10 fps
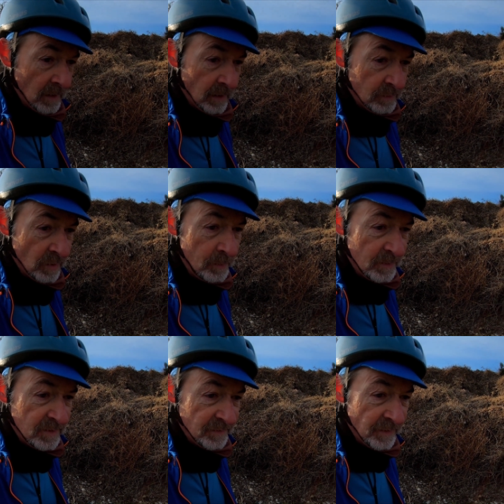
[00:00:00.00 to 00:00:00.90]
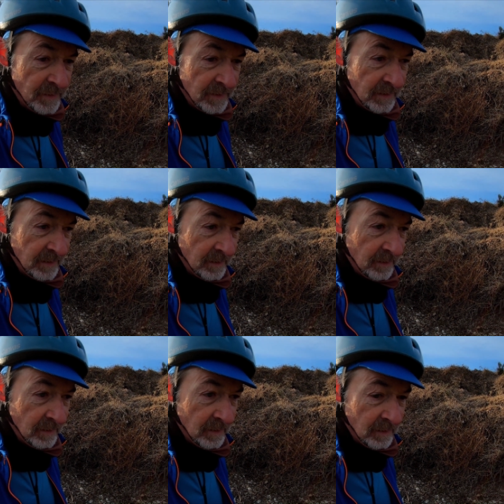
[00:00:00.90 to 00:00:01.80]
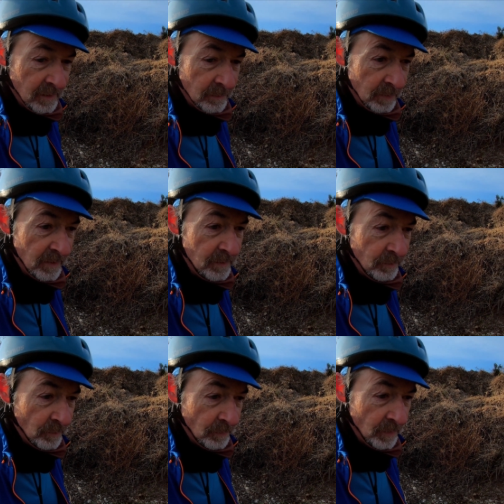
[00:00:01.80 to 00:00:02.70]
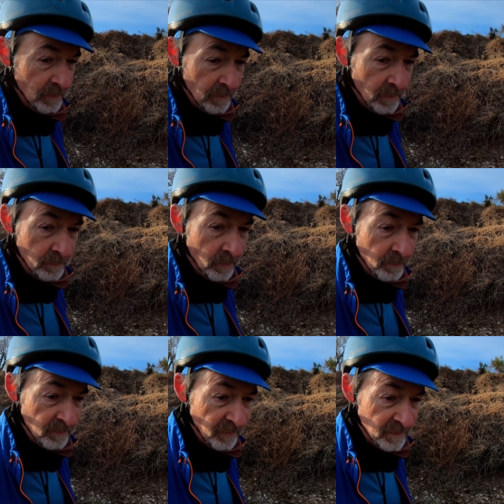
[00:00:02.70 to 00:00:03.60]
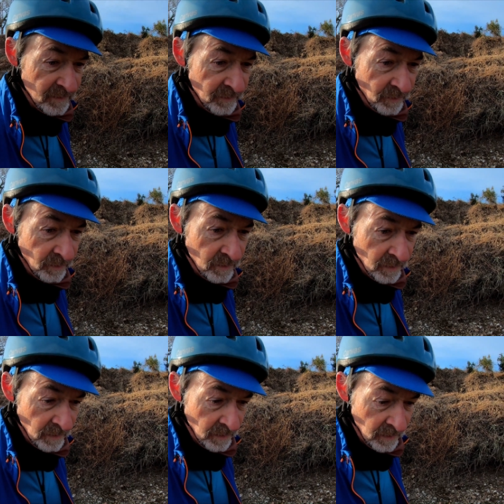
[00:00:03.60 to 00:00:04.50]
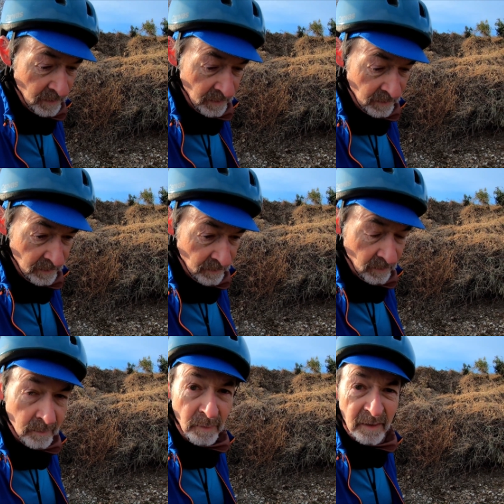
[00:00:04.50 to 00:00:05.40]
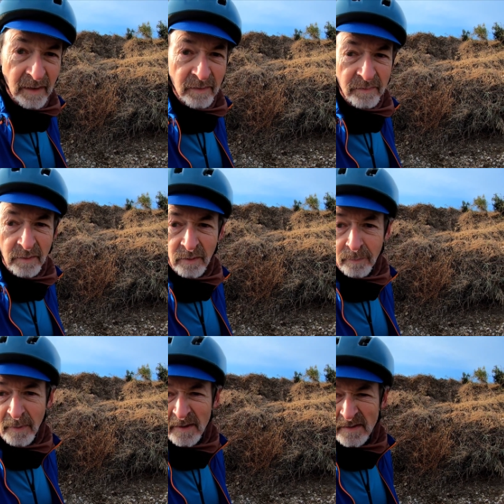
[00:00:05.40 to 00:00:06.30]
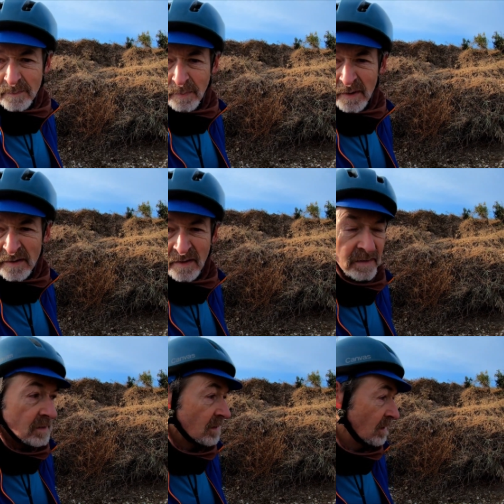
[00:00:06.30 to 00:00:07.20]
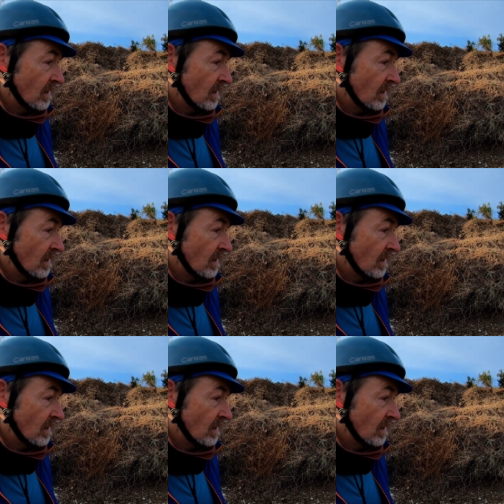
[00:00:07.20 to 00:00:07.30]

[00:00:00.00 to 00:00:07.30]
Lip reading: I was hoping to find like a complete one, but probably very difficult. I might get a few little bits and pieces.